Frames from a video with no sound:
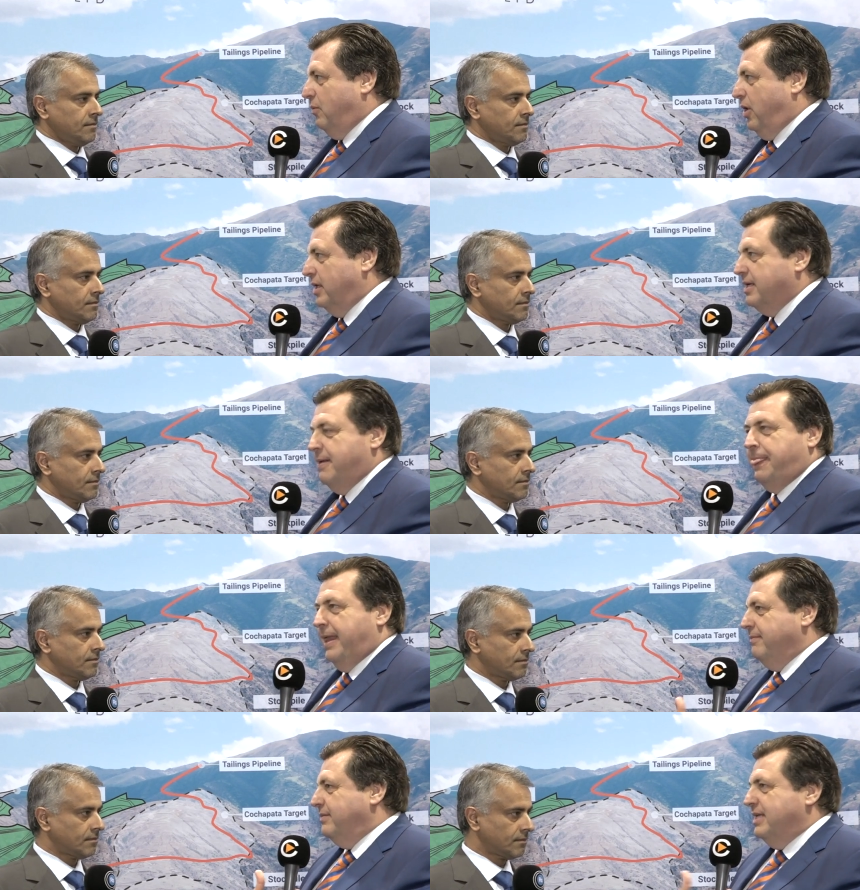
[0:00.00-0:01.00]
Speaker 1: the world,
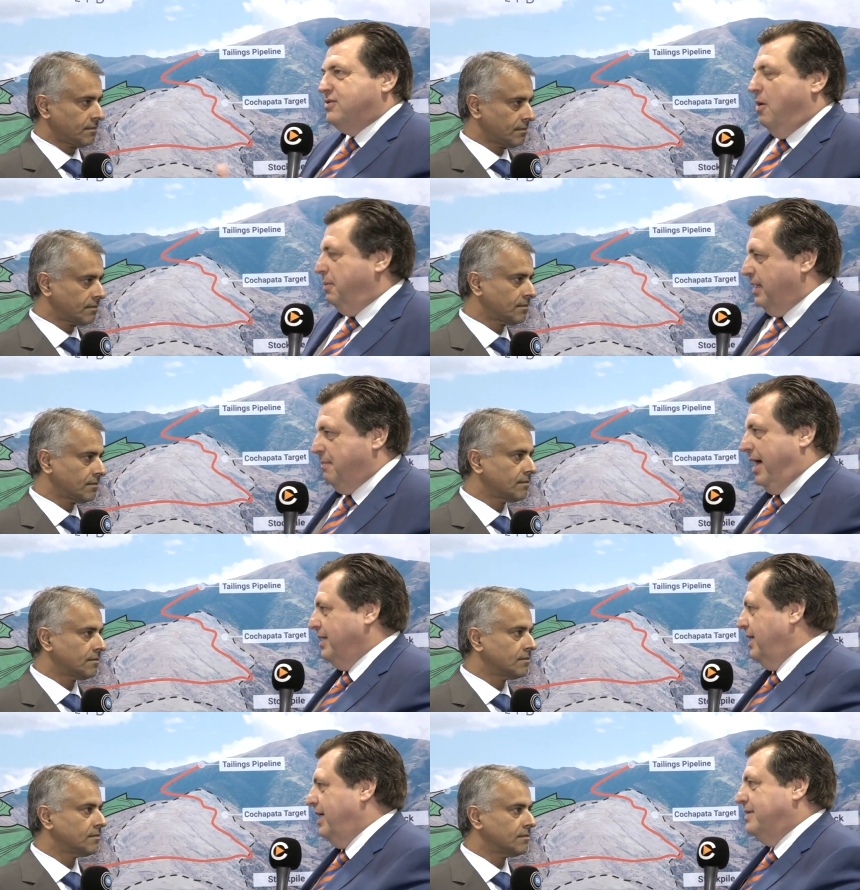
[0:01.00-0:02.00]
this copper
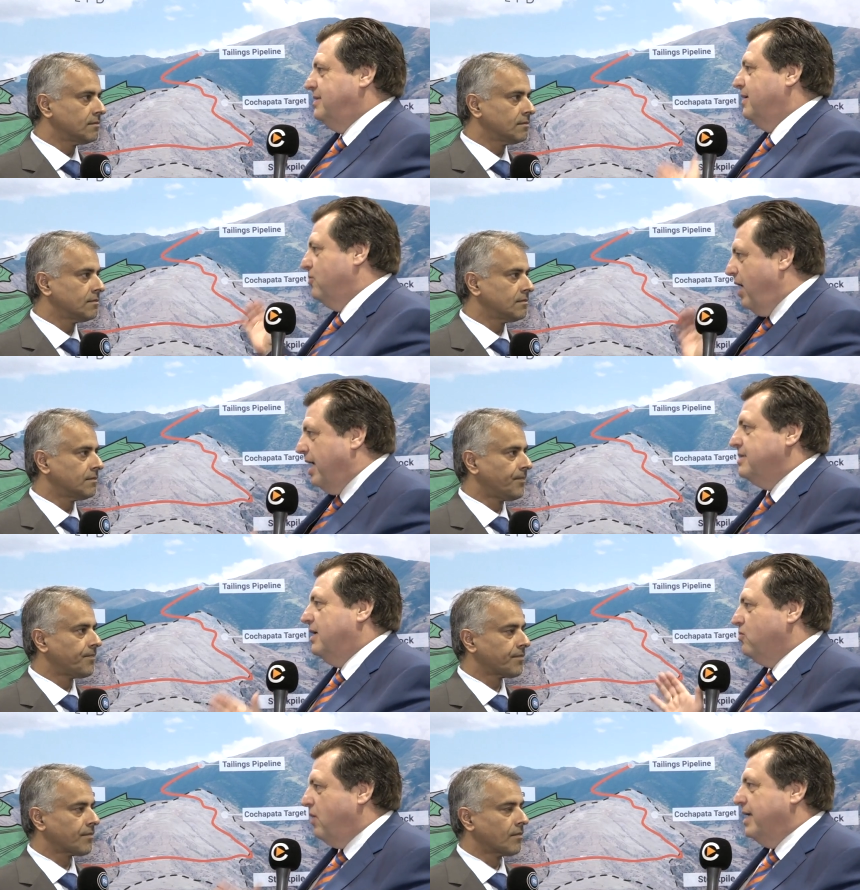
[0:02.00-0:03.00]
demand is
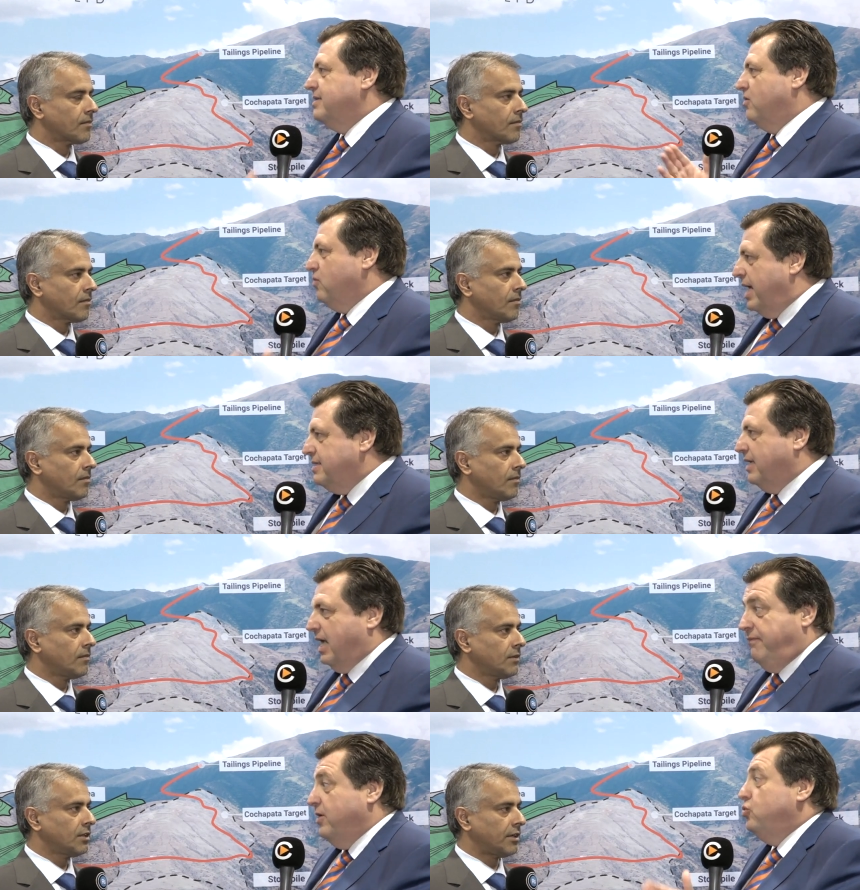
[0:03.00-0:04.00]
rising, rising,
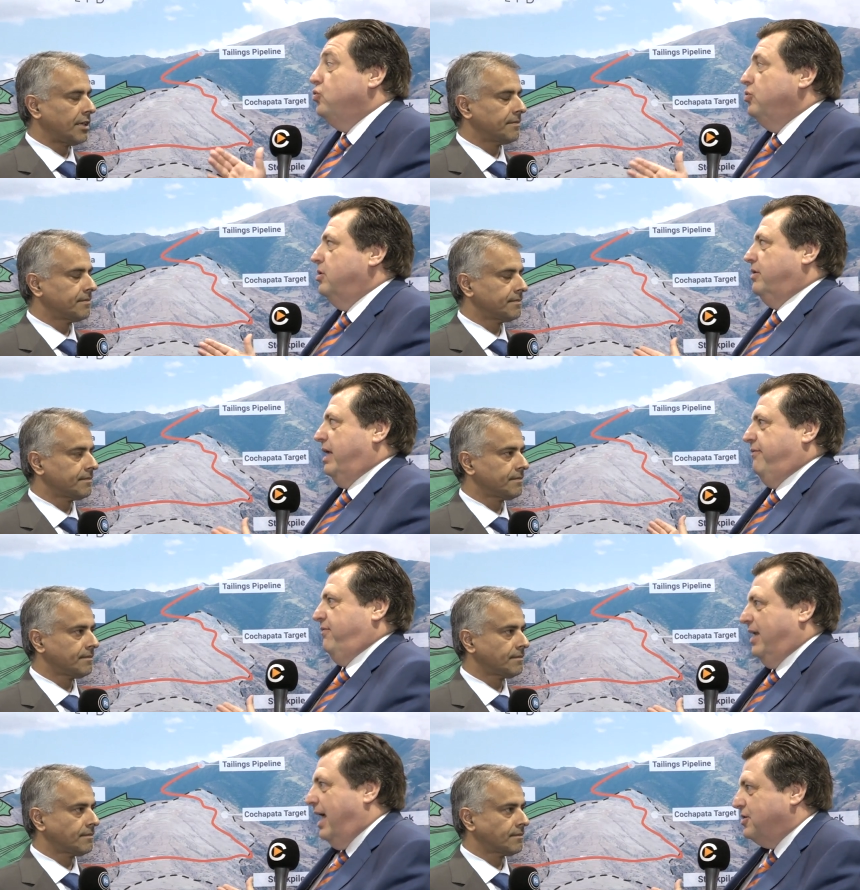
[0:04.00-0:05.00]
rising, and we right. do not
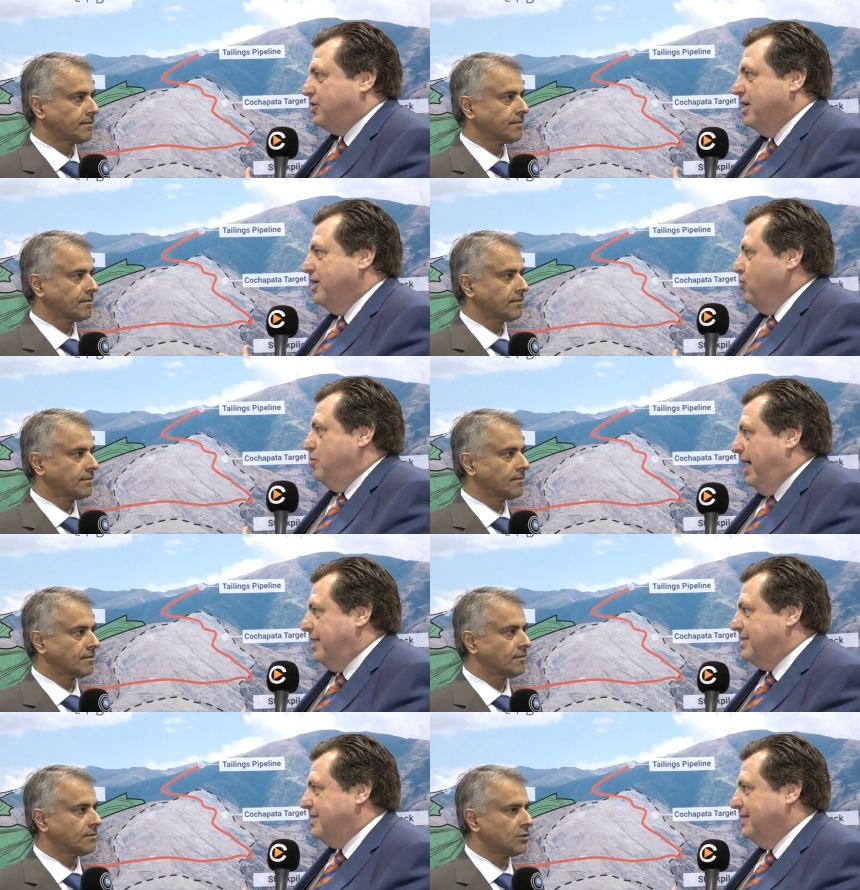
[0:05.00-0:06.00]
have large new
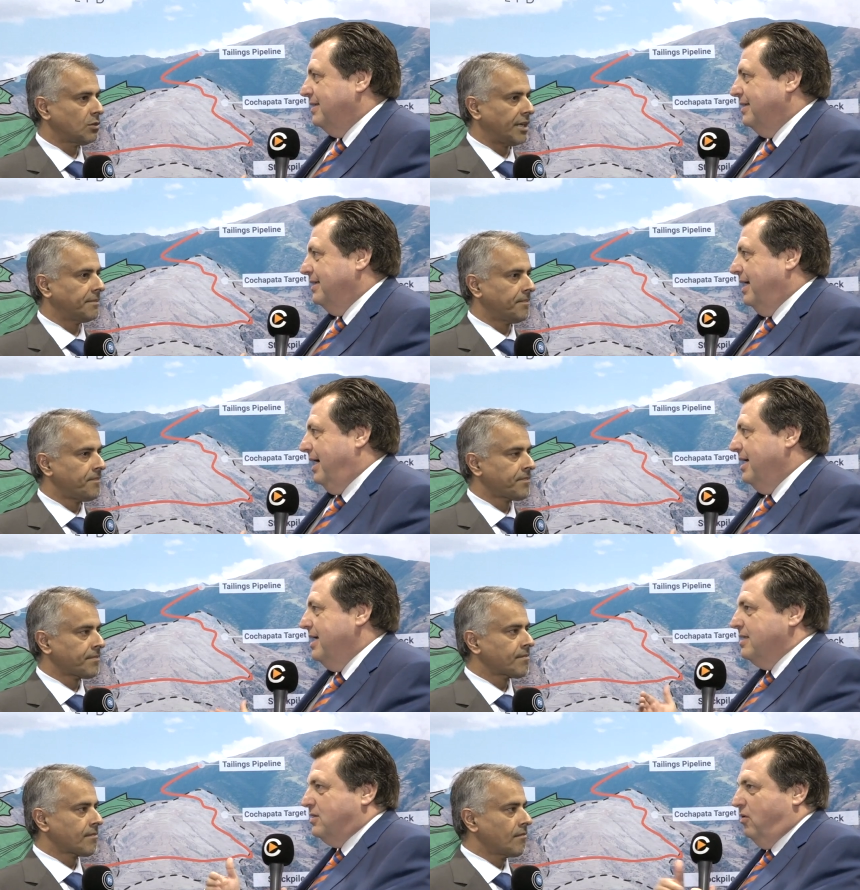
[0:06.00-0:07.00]
mines. Right. Yeah.
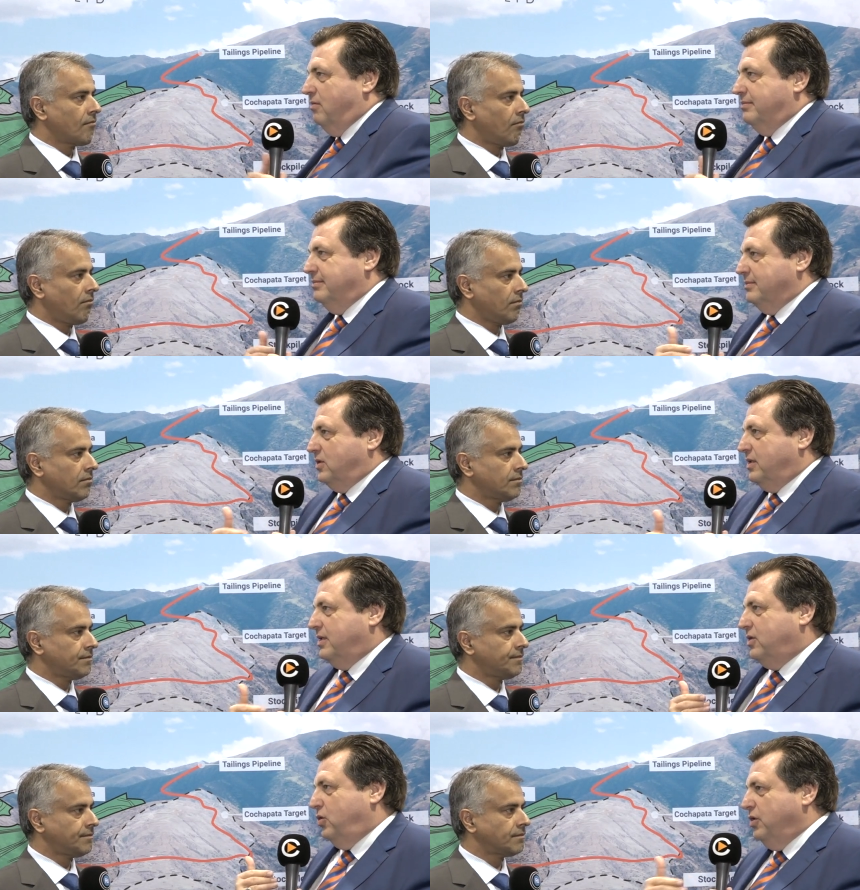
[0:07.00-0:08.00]
So
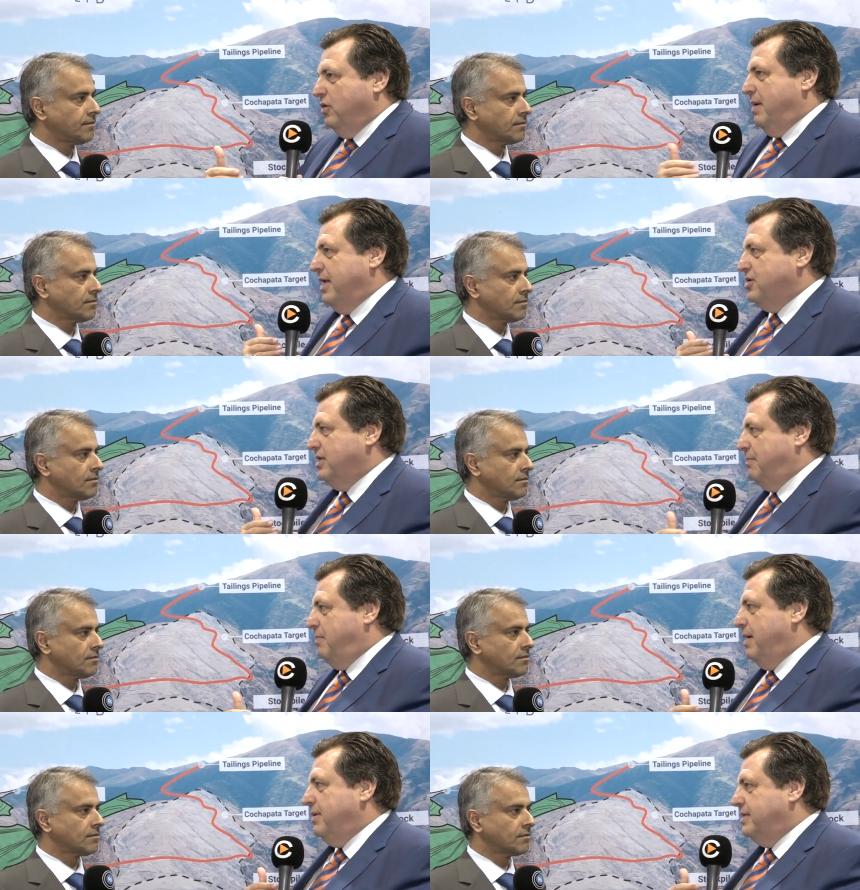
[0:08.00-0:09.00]
could you imagine that
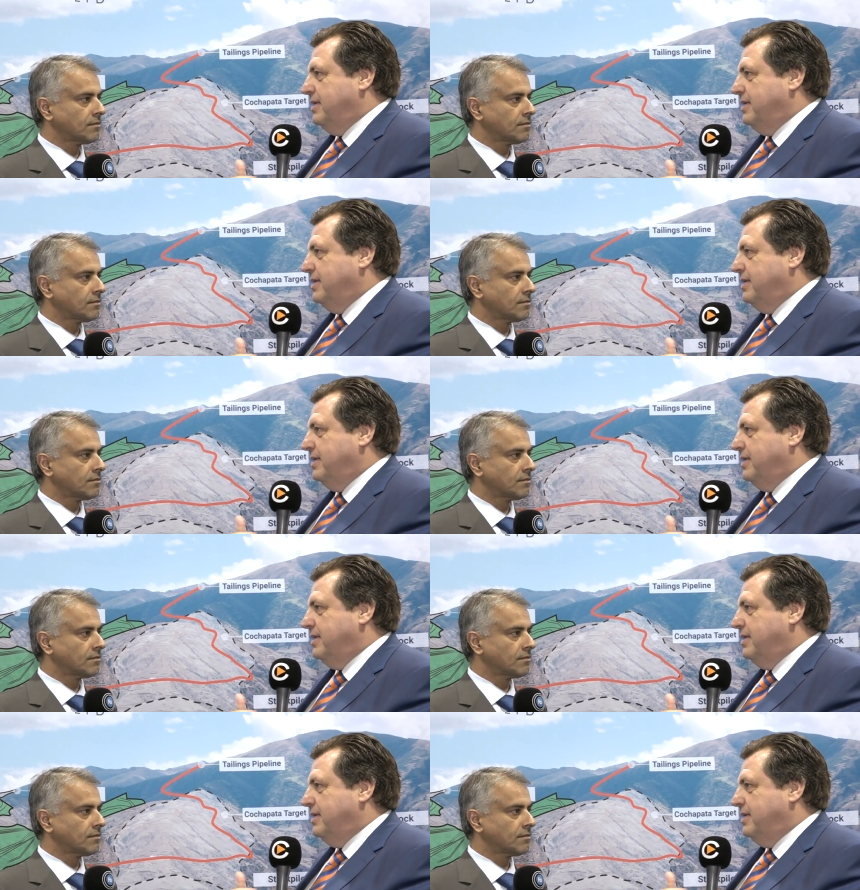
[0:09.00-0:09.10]
maybe